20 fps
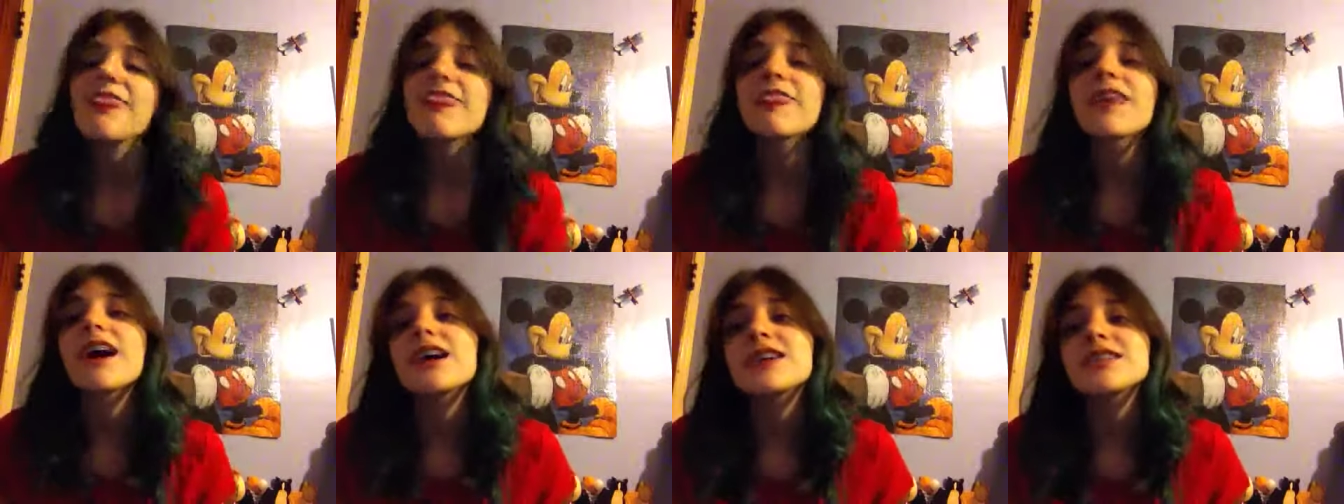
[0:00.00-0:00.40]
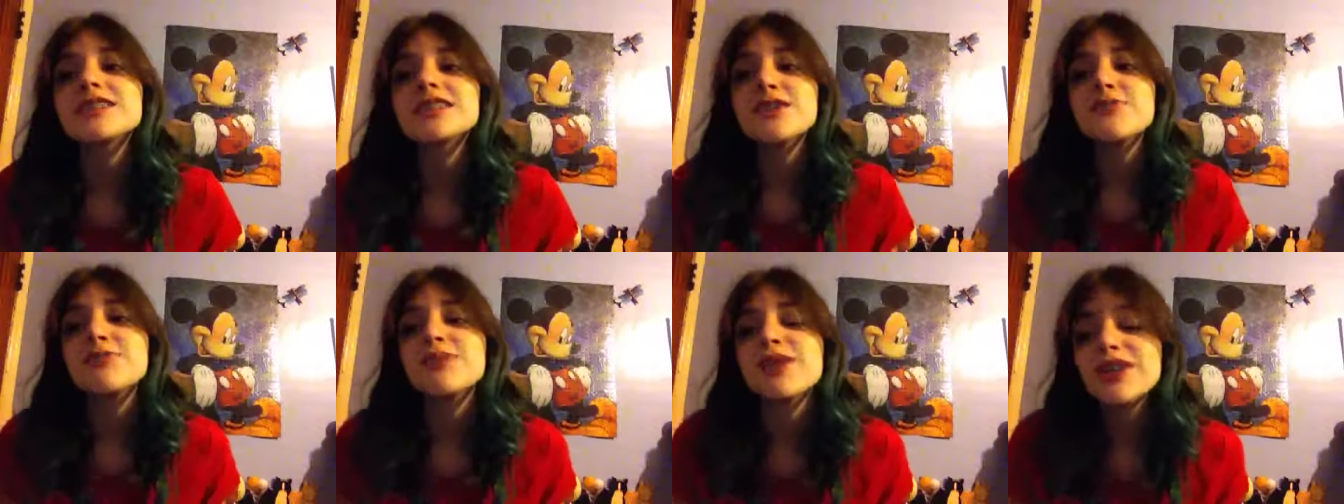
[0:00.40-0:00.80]
that I'll
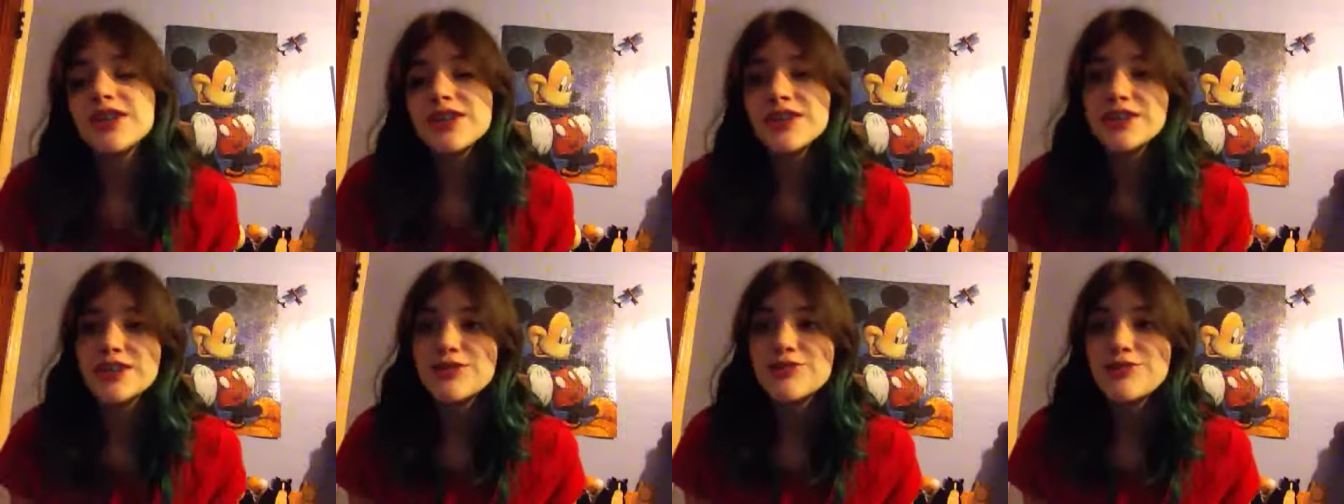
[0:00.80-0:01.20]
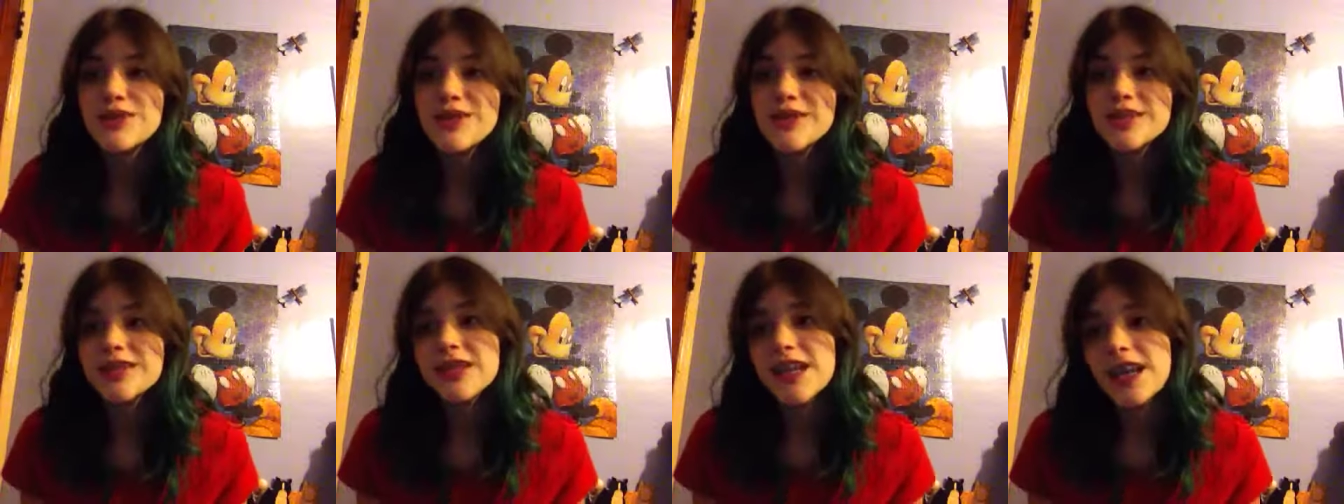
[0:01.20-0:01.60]
say Merry
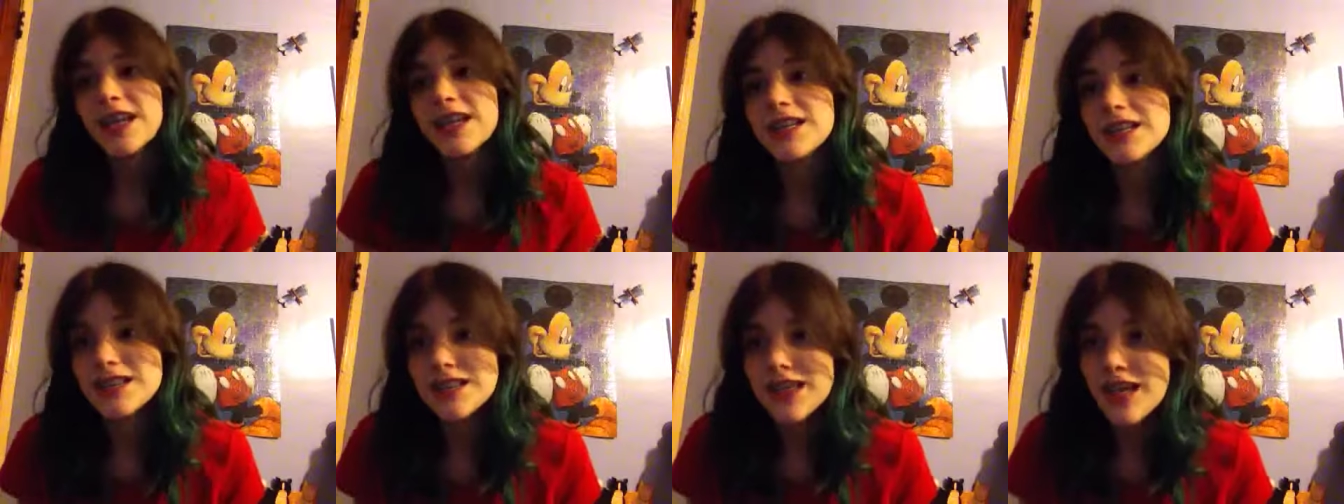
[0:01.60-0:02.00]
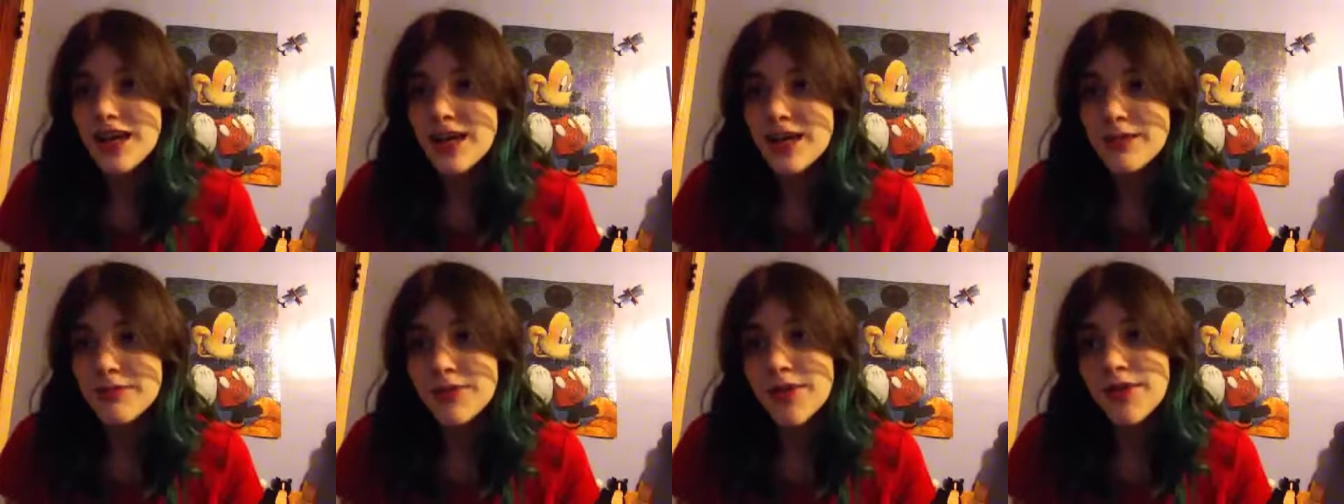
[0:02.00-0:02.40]
Christmas
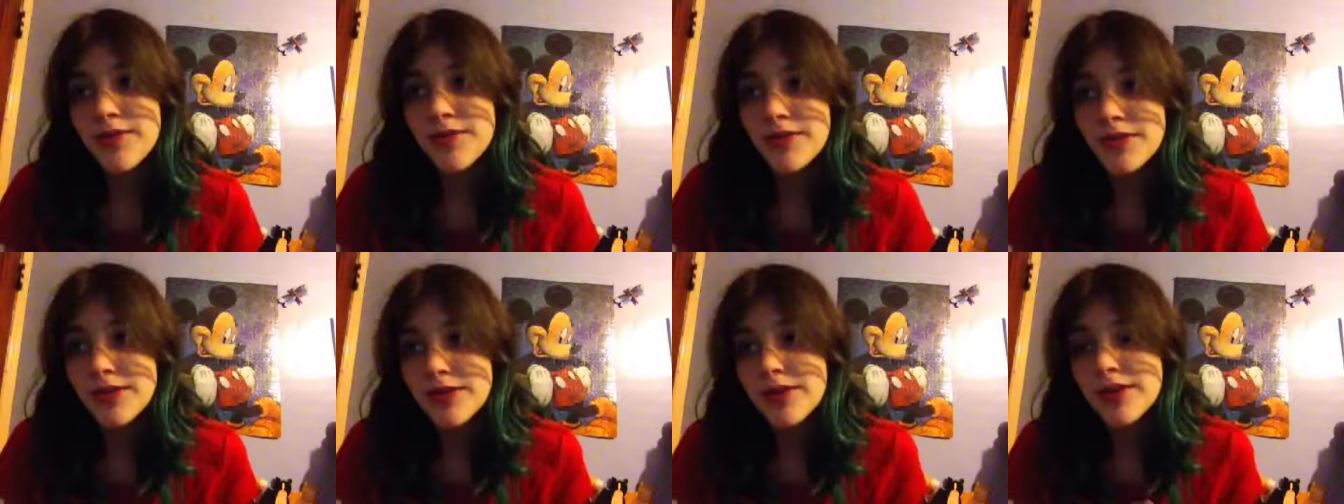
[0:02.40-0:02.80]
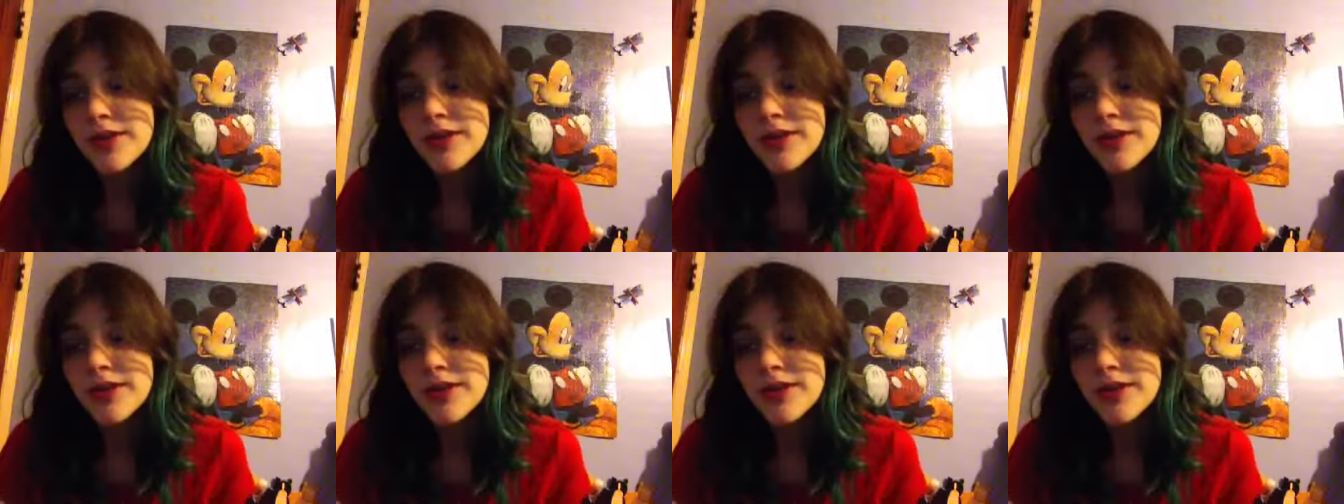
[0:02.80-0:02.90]
anytime, even,